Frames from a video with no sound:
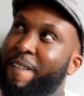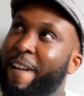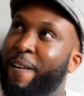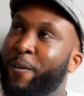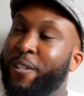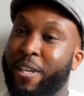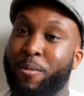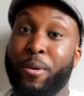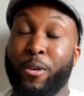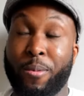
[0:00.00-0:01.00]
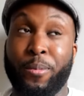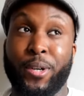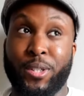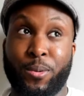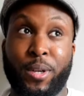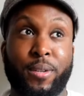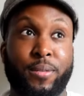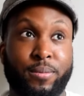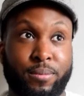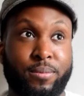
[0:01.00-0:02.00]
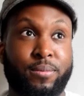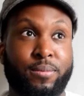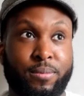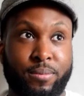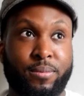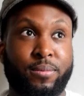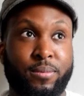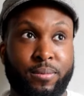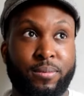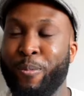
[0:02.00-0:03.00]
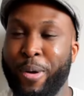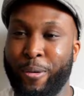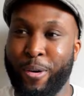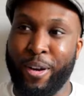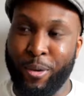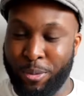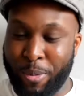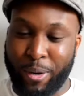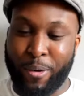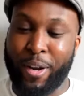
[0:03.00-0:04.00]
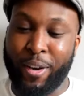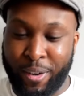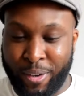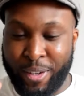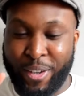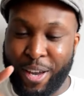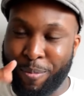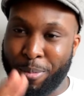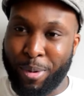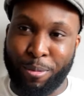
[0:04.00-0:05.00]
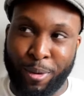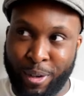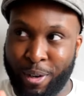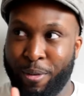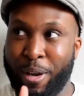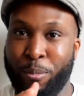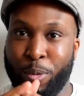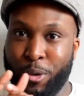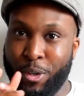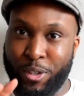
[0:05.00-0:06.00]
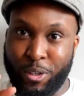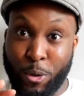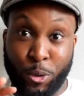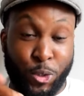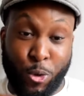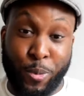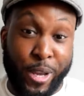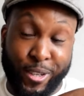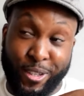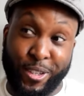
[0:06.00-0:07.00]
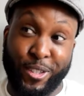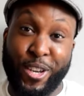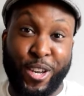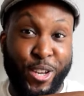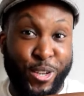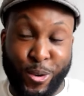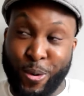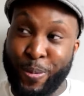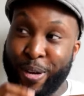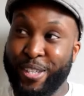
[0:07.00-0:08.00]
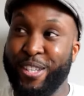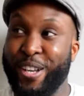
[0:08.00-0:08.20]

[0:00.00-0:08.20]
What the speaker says: I would say when my gran passed away. It was my gran and my mother. If I brought you to those two places, you're a person